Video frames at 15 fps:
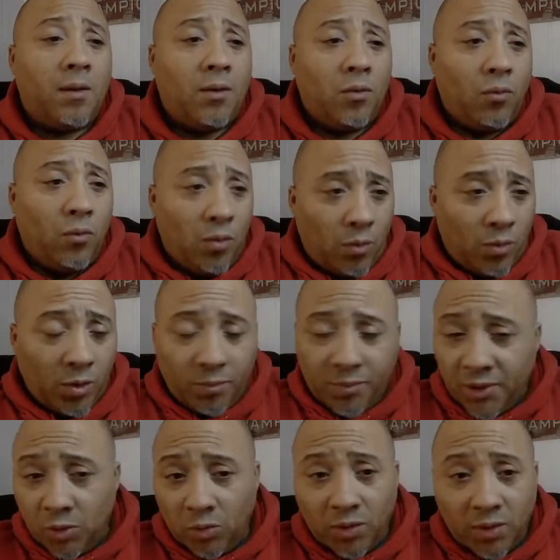where we'll
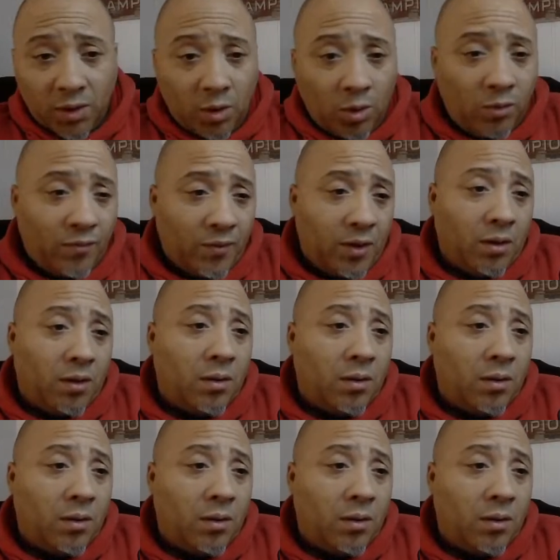be going over